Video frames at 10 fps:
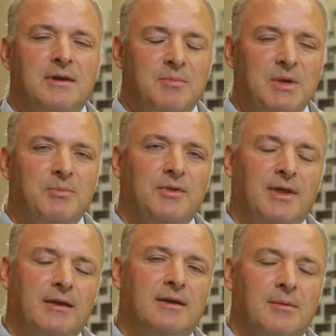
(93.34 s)
people
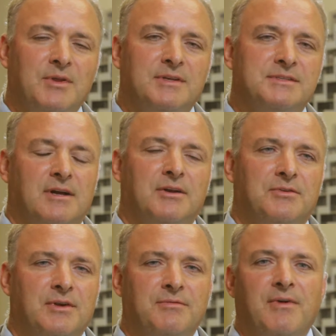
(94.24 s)
that come to this
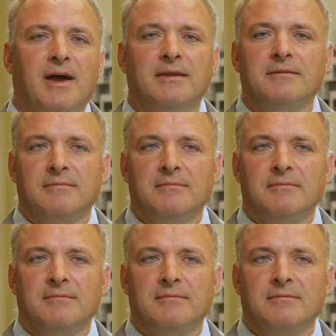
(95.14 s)
country find